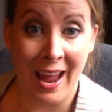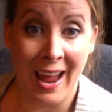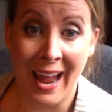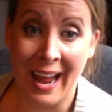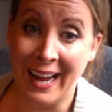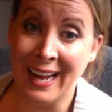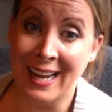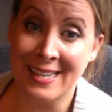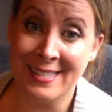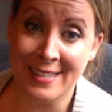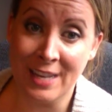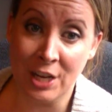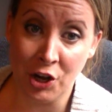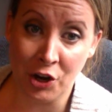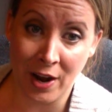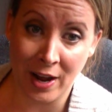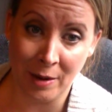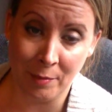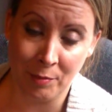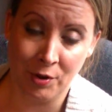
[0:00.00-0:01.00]
hey, I sent
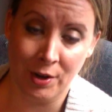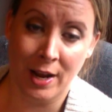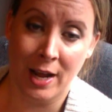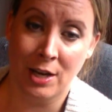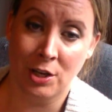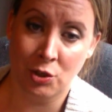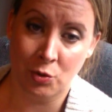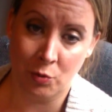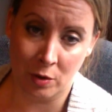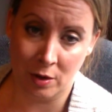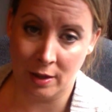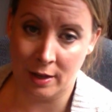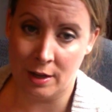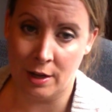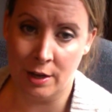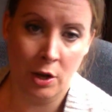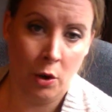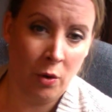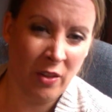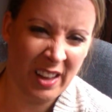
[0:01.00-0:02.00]
your item today, just want to let
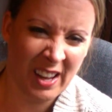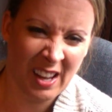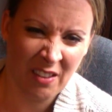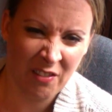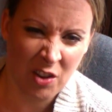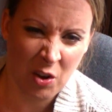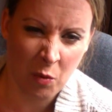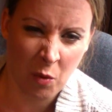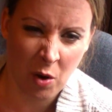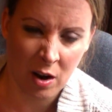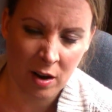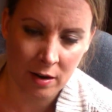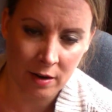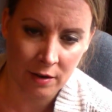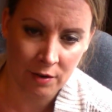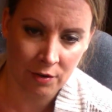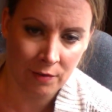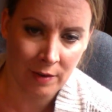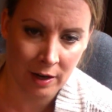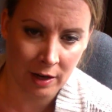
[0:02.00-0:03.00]
you know, like if you wanted
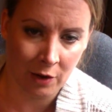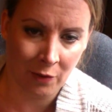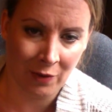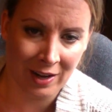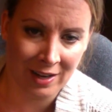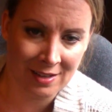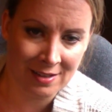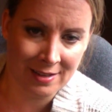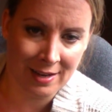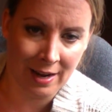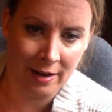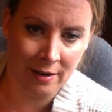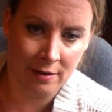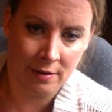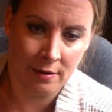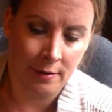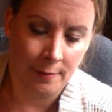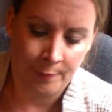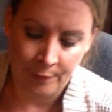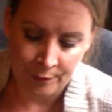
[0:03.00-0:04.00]
to, you know, extend